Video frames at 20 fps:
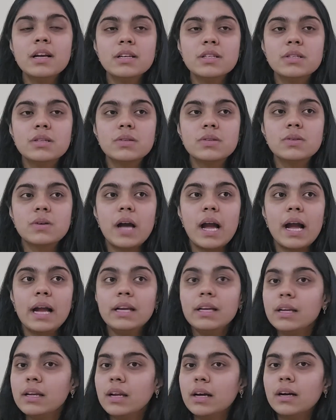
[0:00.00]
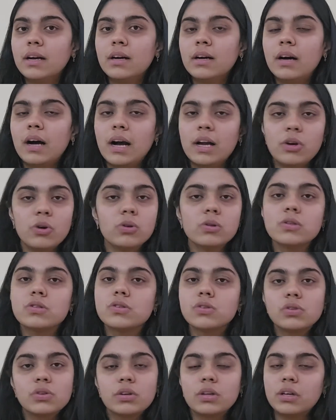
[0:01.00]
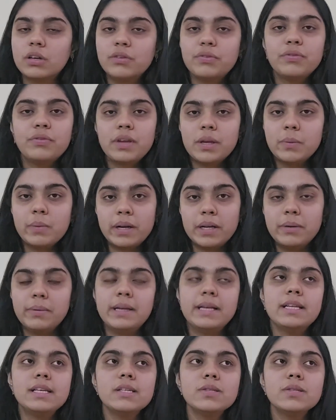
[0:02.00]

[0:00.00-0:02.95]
So, and I also took a Free 120.